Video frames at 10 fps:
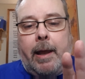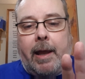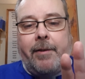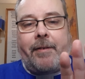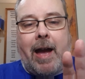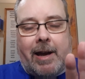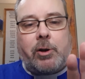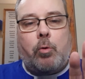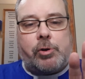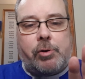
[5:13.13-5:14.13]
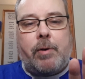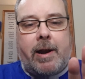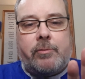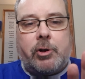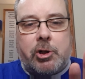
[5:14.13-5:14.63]
If adults
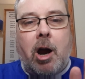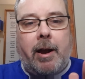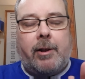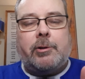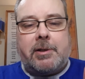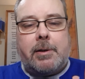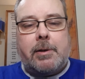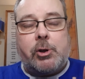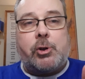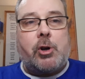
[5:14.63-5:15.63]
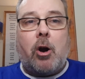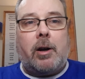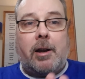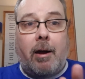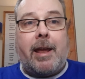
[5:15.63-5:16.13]
around a child
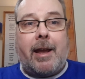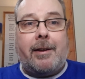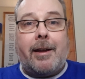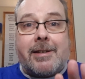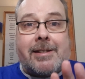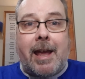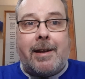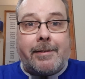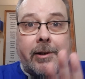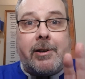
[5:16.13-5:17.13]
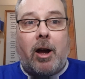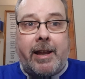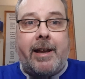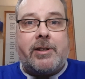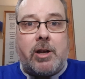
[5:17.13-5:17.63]
start lying and saying that
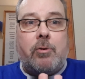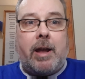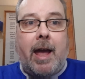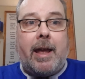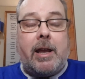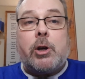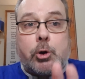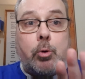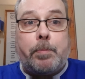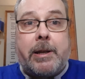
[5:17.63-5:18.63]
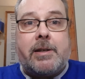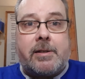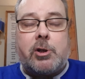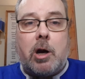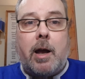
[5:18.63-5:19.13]
lying is okay to please
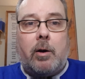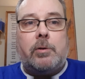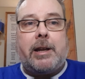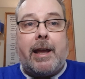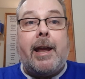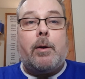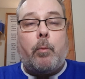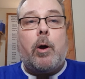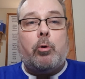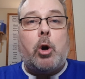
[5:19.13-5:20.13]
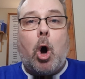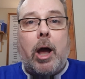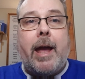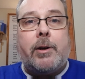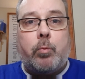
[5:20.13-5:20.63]
the child, it will
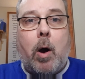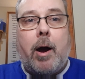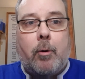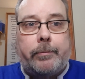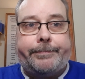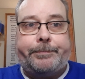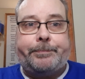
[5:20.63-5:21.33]
not end well.